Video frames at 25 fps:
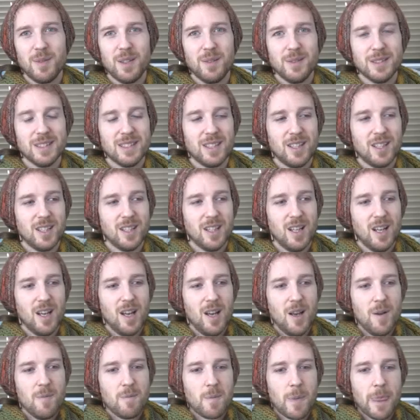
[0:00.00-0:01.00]
There was a
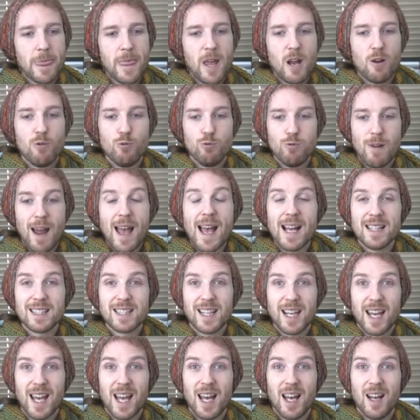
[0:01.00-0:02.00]

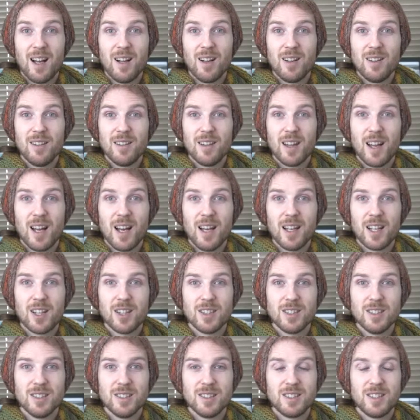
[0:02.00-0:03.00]
red cal that I
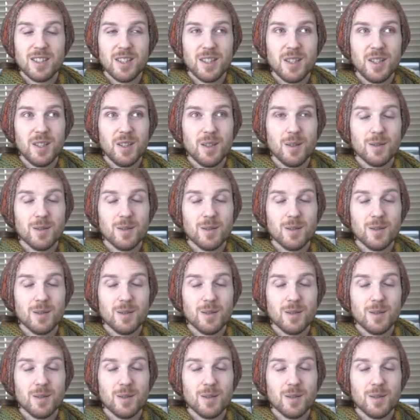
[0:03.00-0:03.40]
couldn't do.